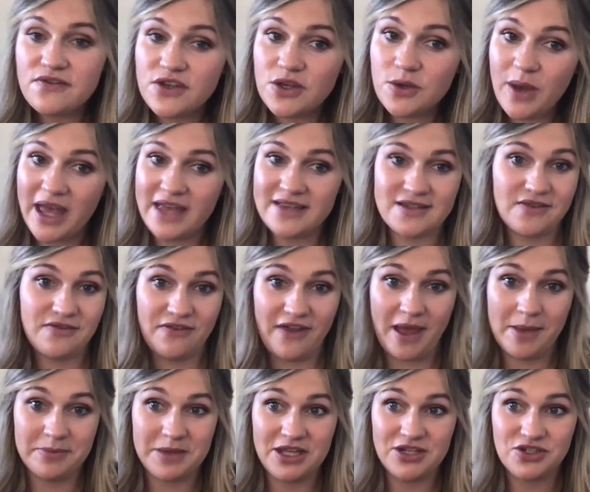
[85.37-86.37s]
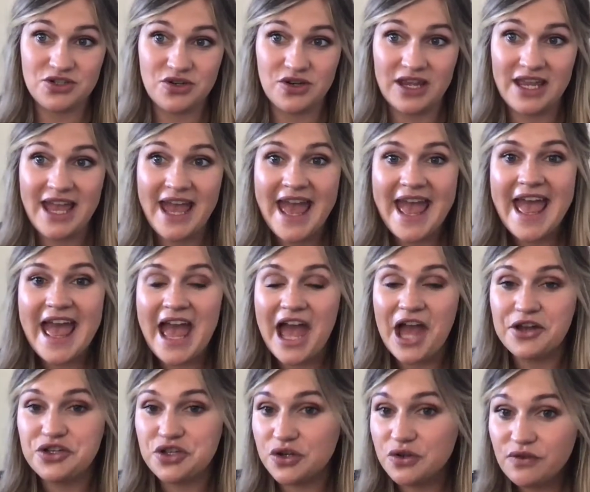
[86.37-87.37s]
you has a family tree,
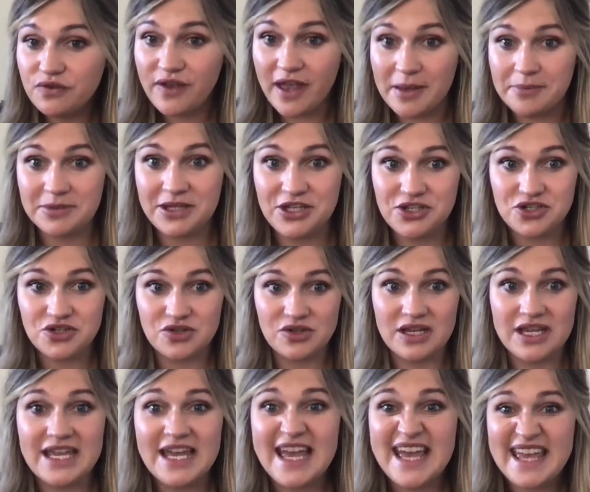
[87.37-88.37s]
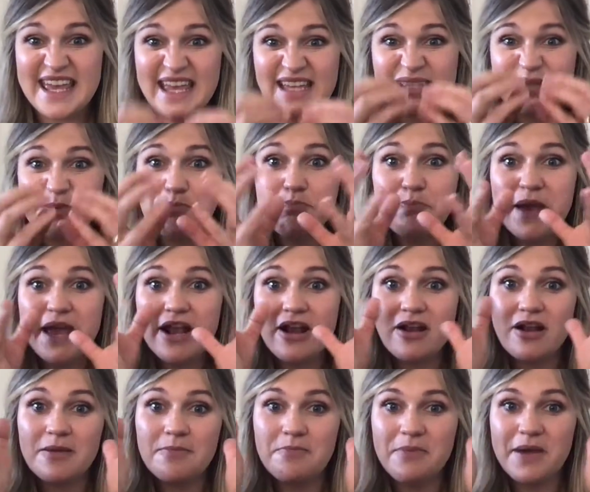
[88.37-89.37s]
and your family tree gets bigger
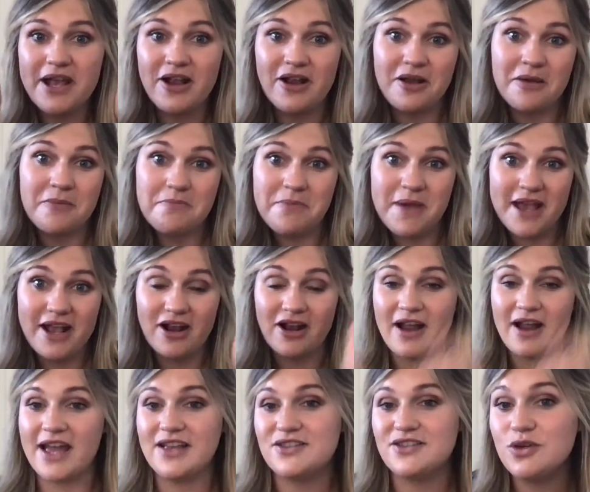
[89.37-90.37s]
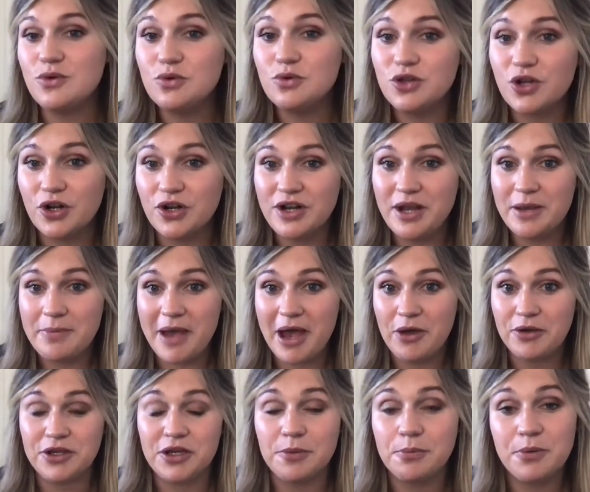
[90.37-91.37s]
and bigger and bigger as you learn
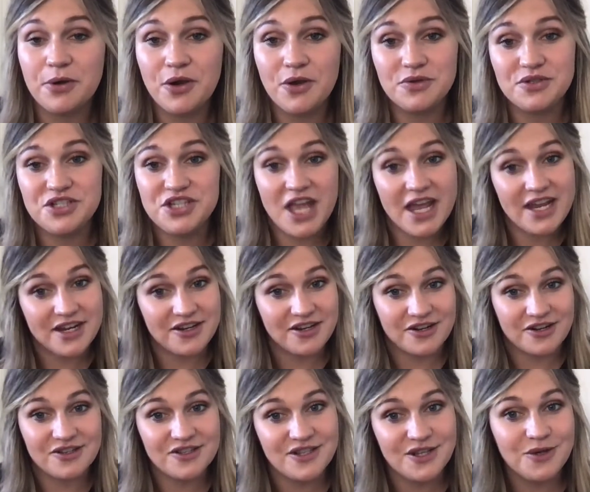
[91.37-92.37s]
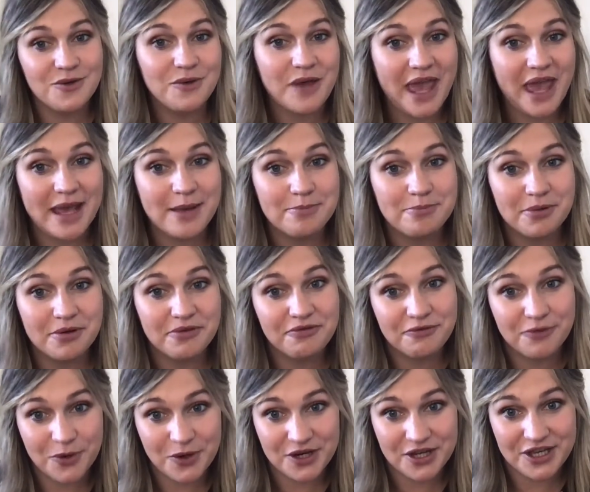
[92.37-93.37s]
about your progenitors who came
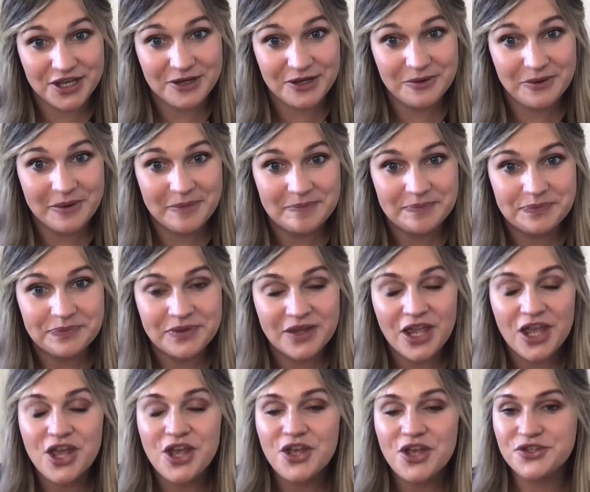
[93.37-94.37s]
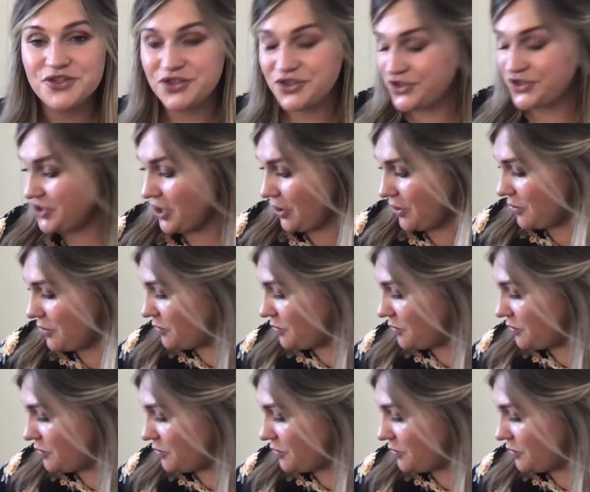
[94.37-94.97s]
before you. So